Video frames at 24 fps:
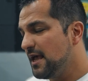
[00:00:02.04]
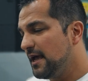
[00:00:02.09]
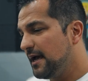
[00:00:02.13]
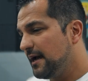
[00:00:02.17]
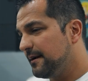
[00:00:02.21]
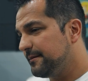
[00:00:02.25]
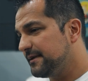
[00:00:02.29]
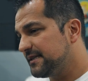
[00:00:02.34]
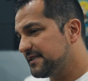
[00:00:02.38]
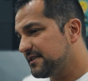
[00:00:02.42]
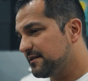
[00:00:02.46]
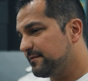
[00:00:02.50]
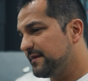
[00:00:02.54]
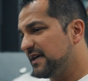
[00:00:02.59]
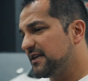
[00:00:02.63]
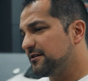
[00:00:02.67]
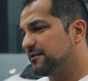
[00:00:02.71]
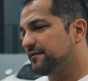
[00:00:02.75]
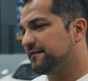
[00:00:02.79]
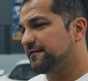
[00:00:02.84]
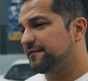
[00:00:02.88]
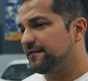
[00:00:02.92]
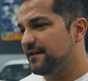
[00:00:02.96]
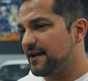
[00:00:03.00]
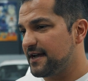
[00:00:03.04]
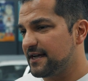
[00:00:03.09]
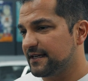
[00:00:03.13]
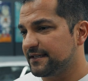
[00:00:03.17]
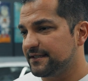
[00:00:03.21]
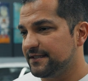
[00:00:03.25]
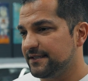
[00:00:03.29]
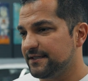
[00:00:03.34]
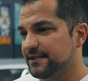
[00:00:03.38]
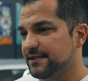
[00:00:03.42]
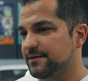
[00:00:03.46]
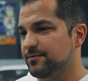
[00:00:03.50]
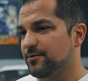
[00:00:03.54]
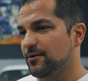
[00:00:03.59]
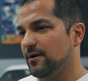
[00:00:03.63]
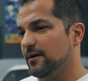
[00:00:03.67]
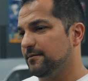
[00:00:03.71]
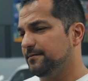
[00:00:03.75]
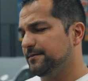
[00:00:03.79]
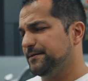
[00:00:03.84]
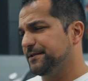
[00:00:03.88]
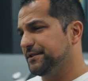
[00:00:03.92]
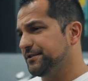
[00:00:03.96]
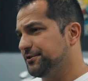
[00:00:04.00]
I mean, as a matter of fact, it's
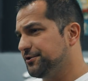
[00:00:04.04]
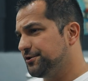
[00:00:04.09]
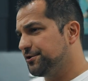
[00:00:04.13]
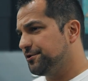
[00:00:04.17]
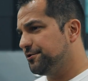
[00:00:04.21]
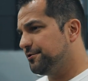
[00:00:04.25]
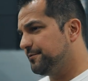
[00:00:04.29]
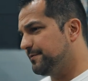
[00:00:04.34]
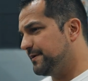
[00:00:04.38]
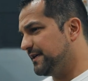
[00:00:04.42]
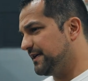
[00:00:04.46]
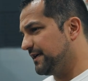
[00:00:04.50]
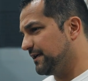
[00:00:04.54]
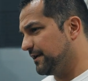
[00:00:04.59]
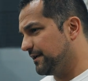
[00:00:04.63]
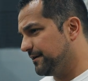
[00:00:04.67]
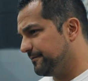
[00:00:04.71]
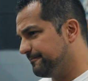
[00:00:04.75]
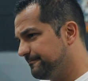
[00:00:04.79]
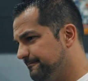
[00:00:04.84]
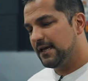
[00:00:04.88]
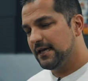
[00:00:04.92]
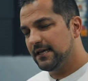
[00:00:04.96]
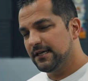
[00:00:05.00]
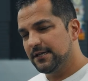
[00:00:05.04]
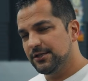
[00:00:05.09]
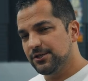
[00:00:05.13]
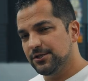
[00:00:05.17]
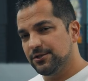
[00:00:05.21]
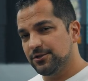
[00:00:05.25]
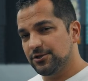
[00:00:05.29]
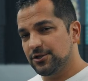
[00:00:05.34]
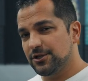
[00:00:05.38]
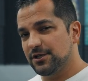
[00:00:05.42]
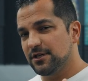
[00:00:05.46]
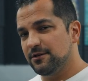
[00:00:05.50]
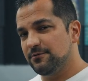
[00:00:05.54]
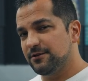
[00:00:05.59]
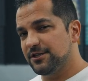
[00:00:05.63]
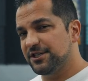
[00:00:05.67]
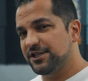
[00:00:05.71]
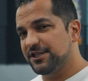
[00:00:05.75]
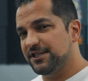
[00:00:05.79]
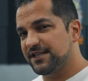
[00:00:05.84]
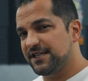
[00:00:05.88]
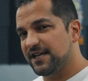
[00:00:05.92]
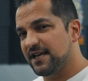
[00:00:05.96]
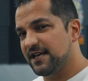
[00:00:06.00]
probably too big. It's usually what
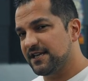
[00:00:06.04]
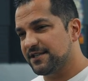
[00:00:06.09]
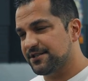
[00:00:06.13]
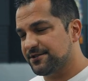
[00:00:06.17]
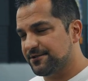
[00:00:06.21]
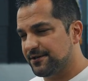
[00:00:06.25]
she says,